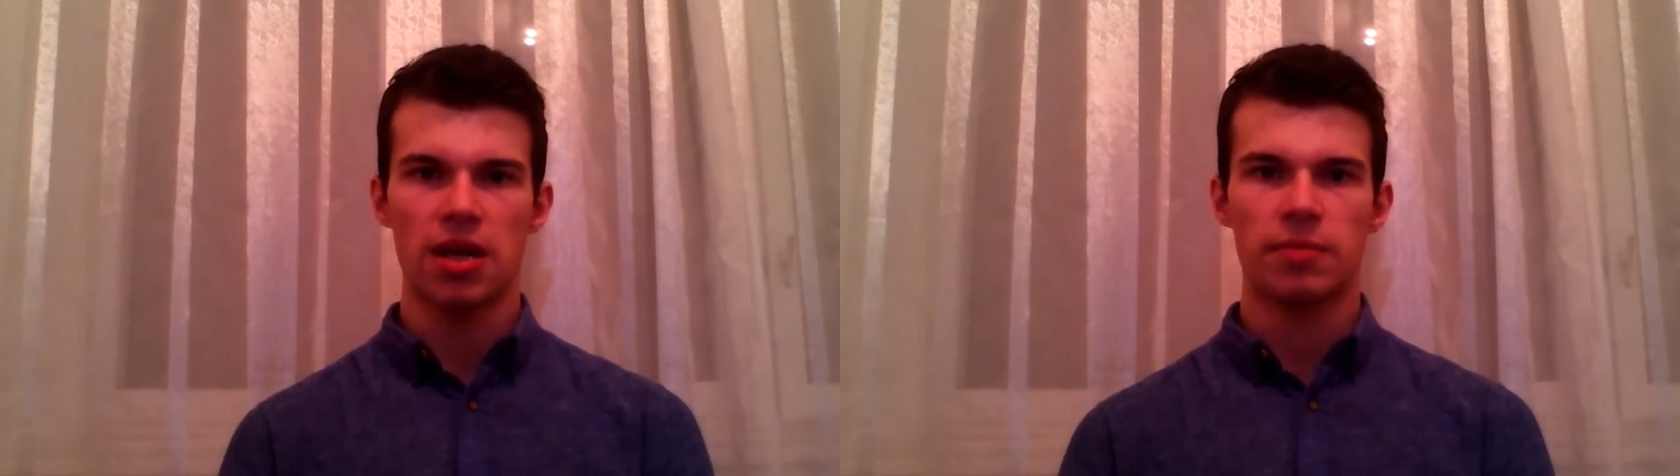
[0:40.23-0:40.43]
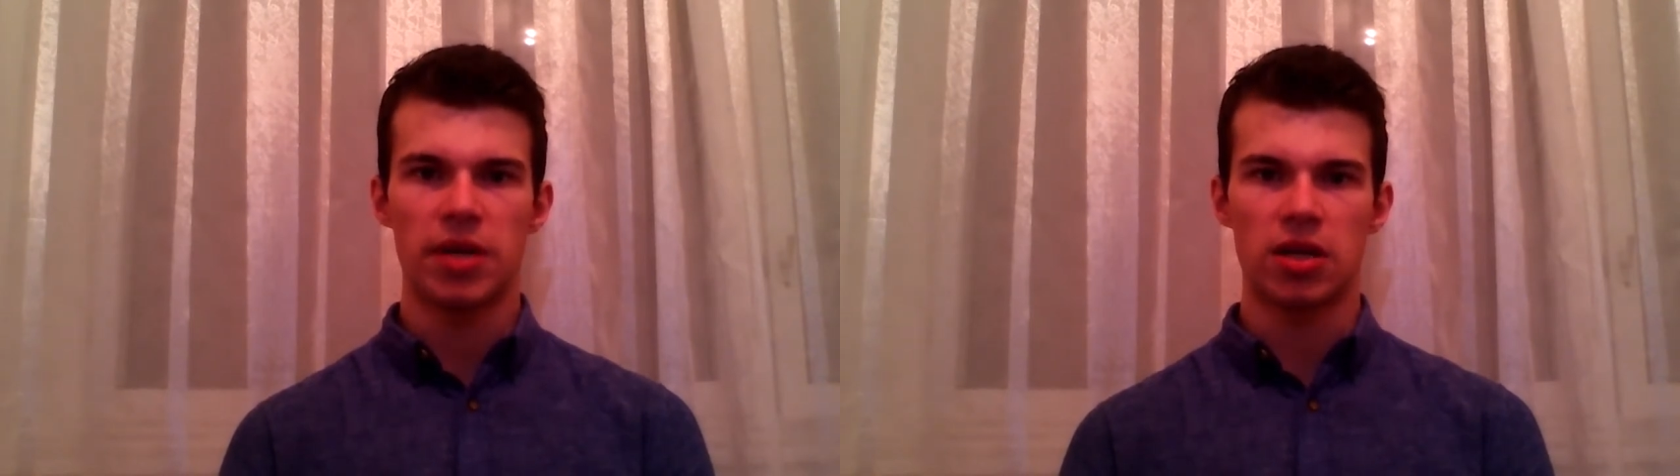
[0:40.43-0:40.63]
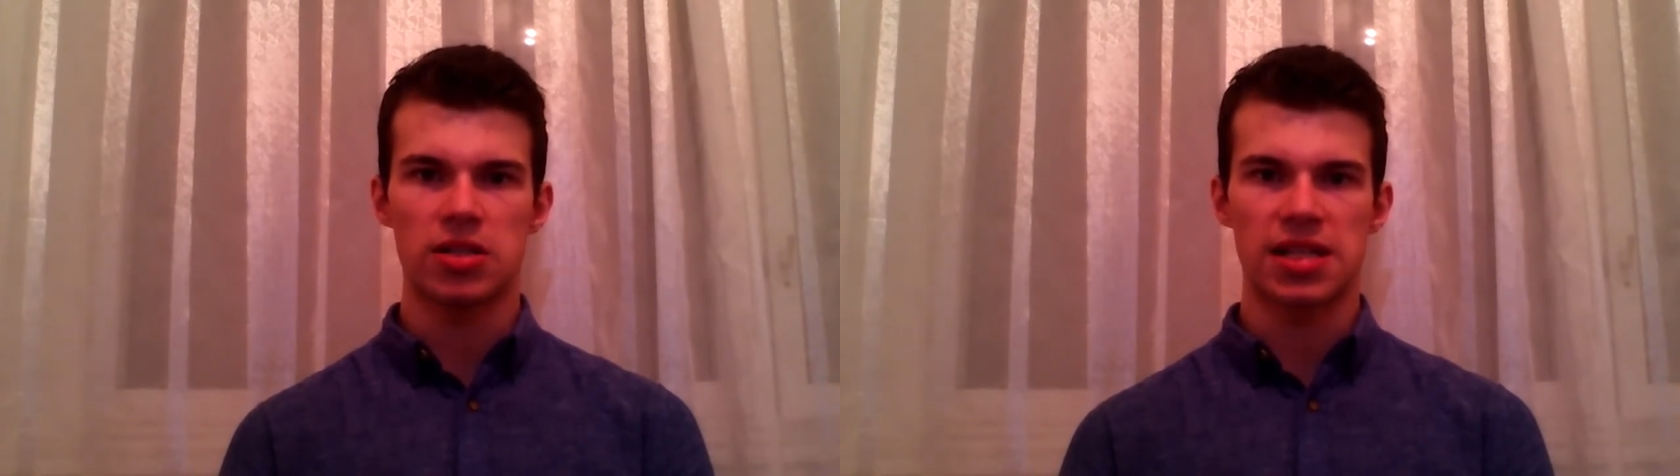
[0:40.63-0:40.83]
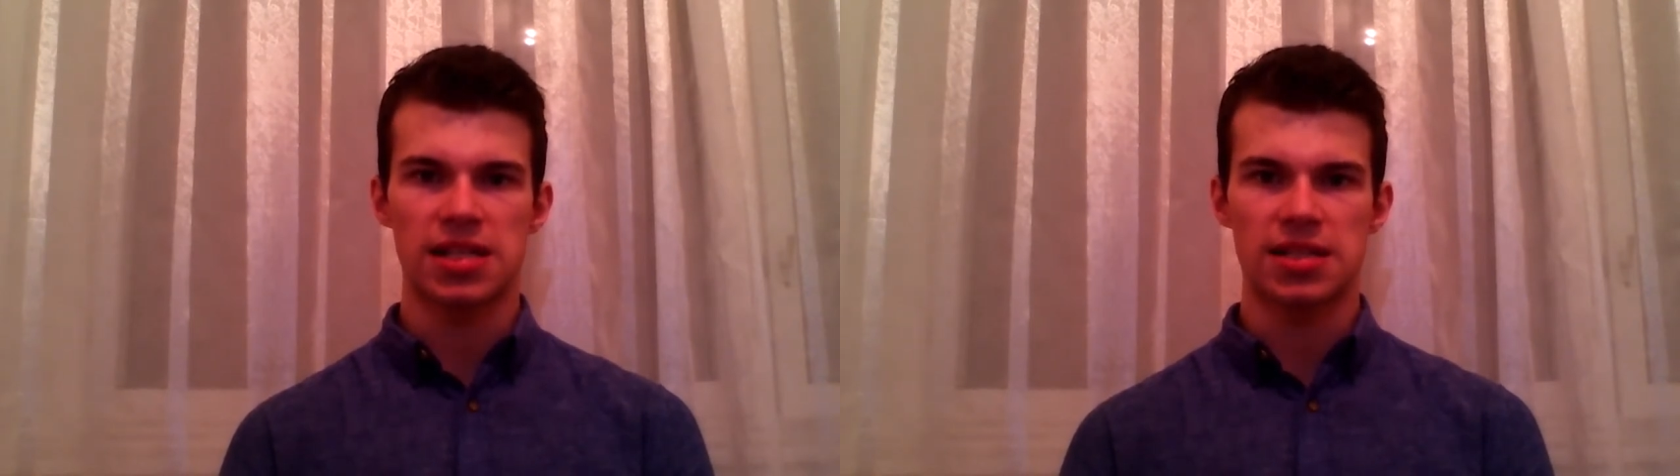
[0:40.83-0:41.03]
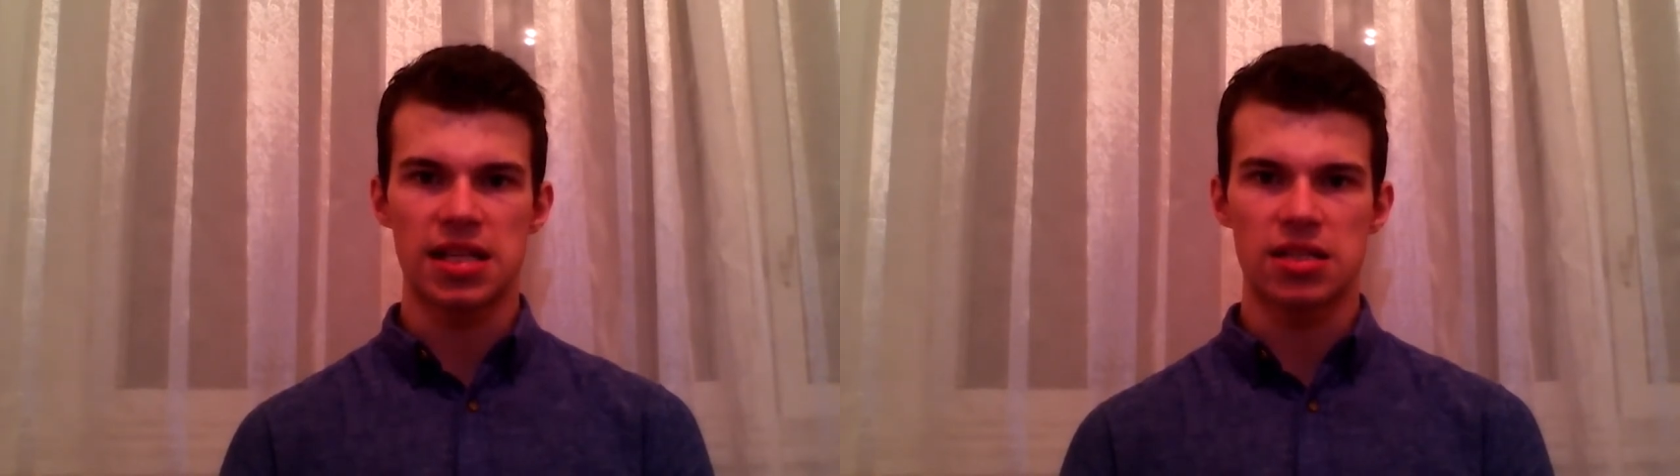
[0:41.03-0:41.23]
because as
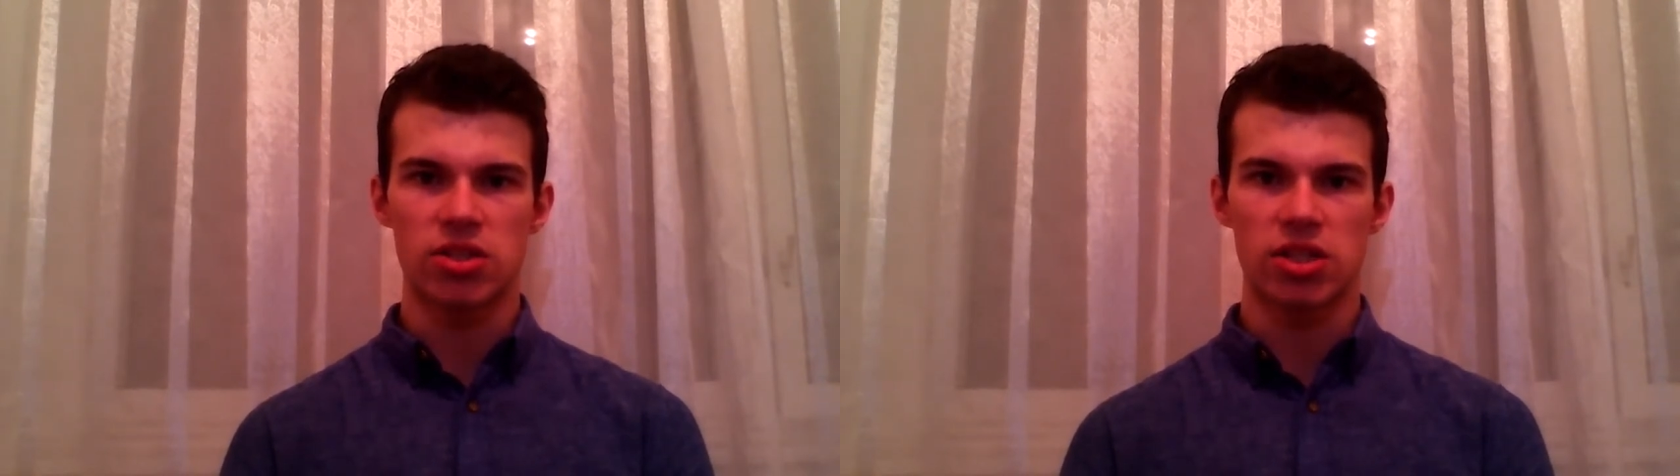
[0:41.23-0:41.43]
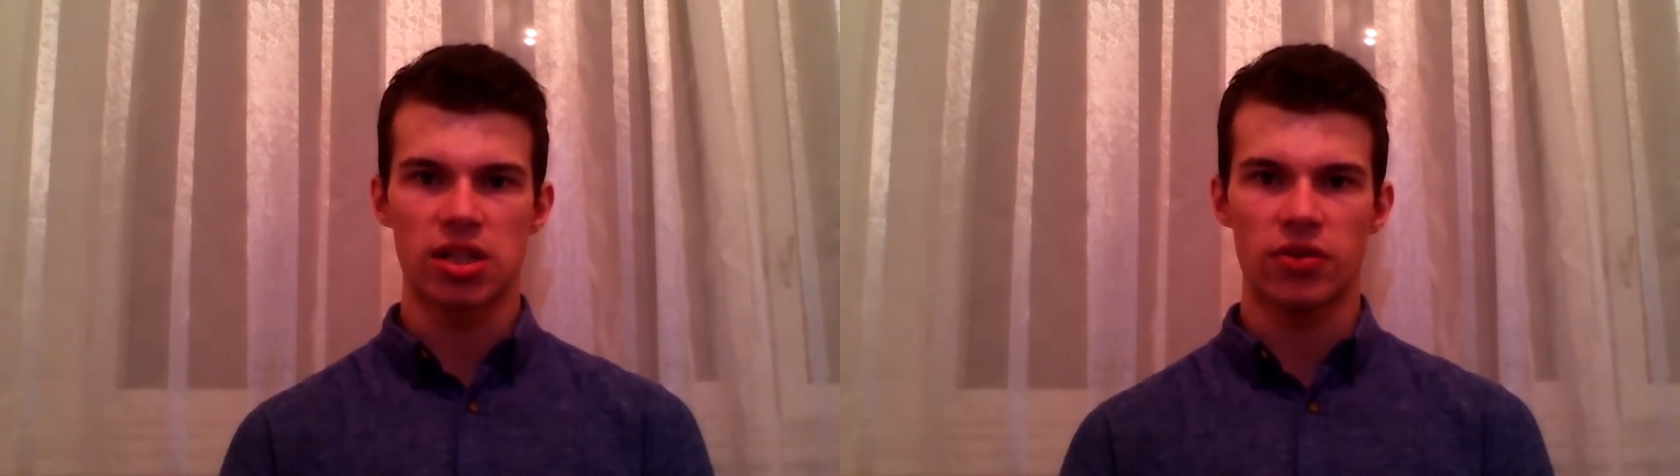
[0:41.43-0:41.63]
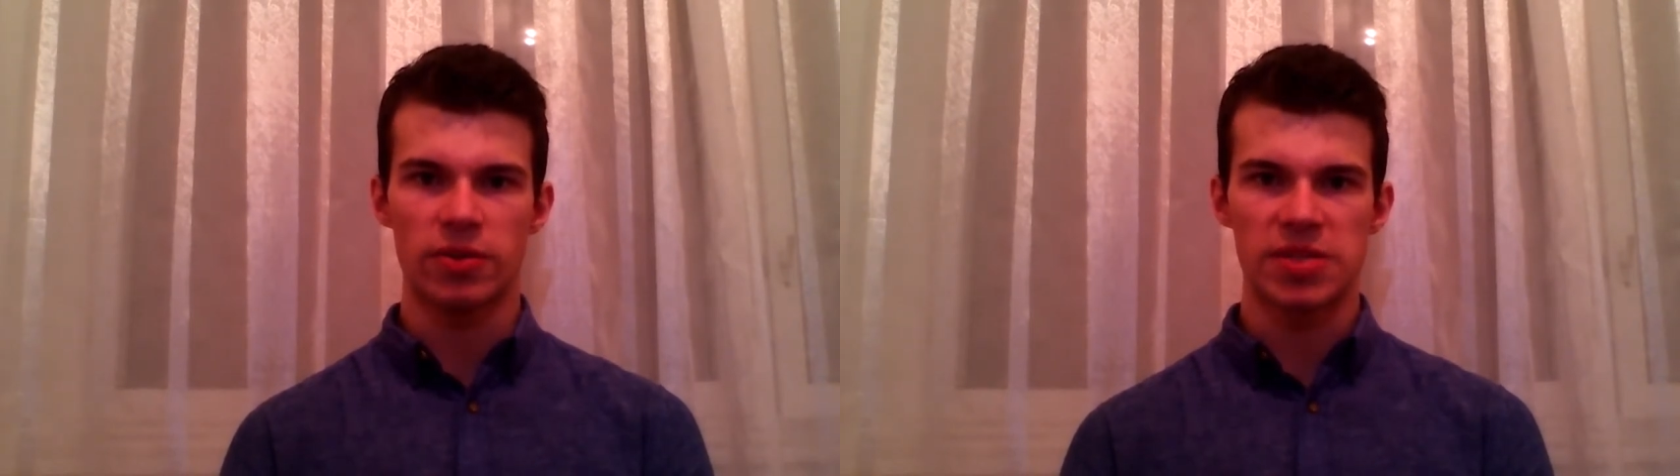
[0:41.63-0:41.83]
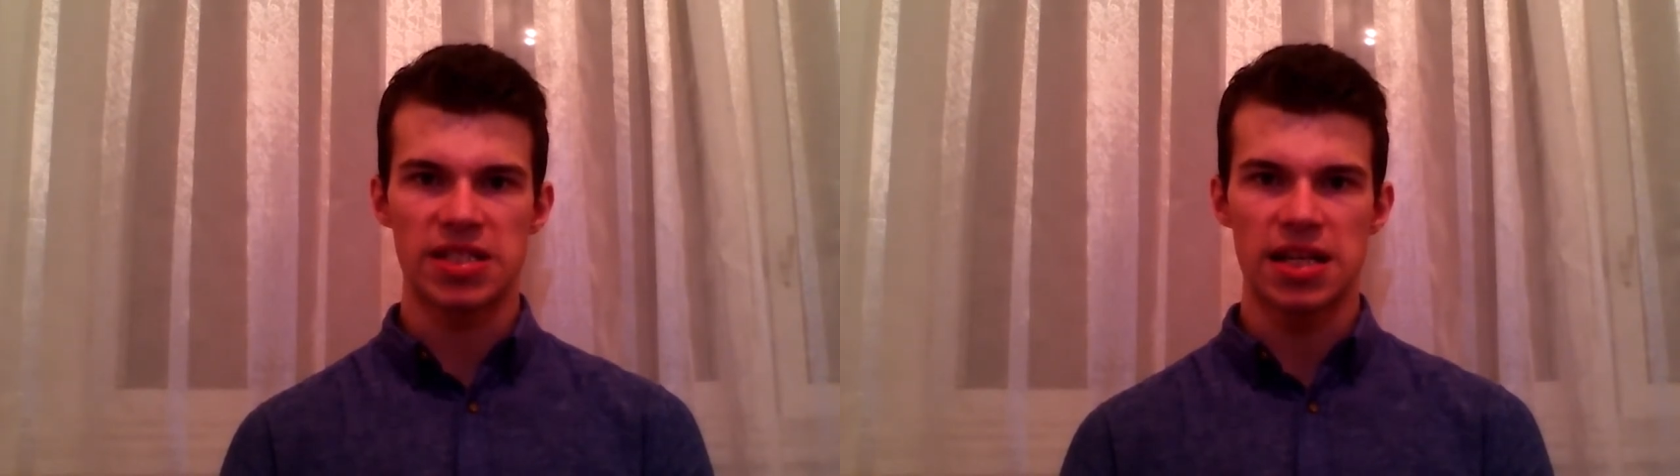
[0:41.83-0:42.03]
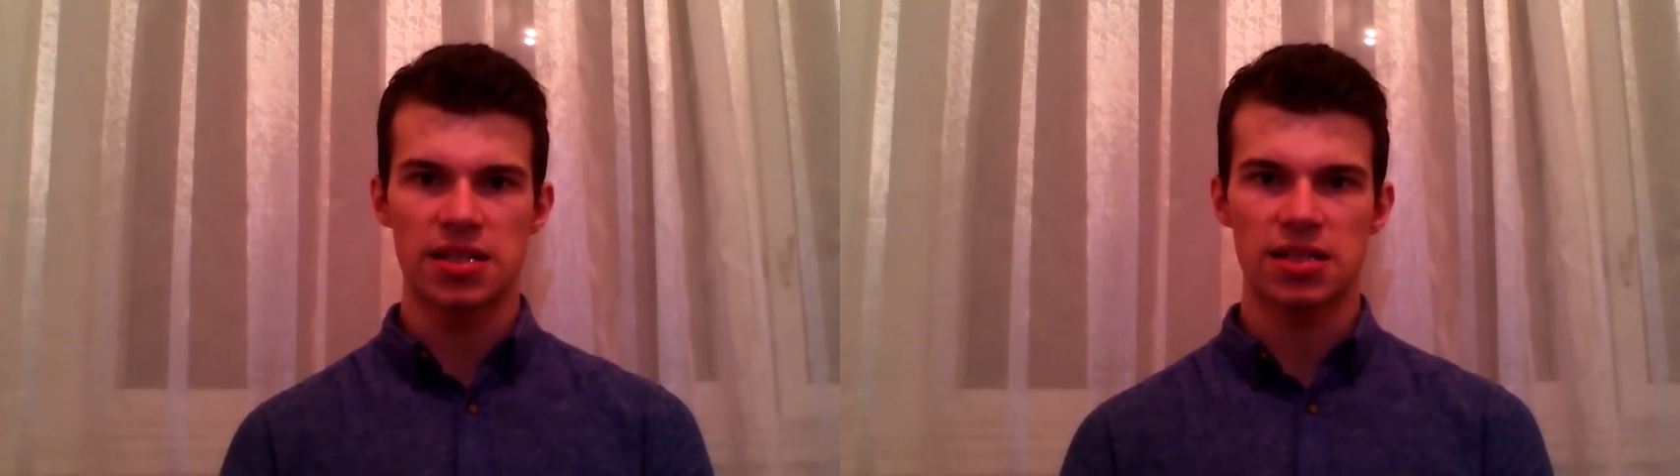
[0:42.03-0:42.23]
Tesler's theorem
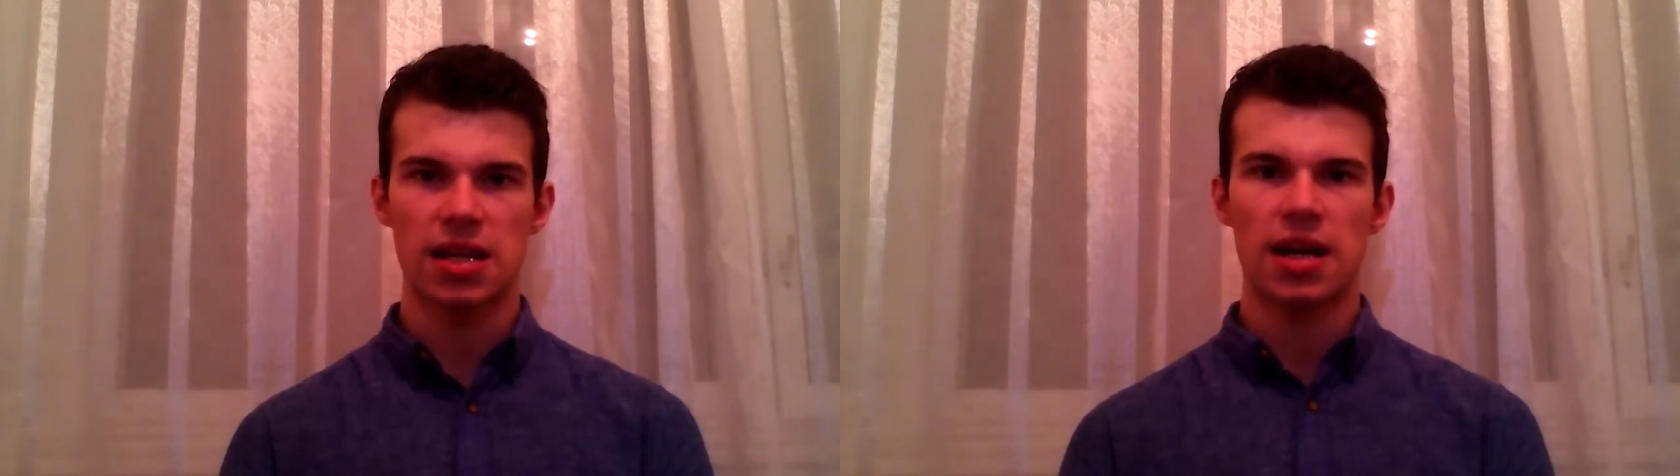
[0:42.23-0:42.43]
says,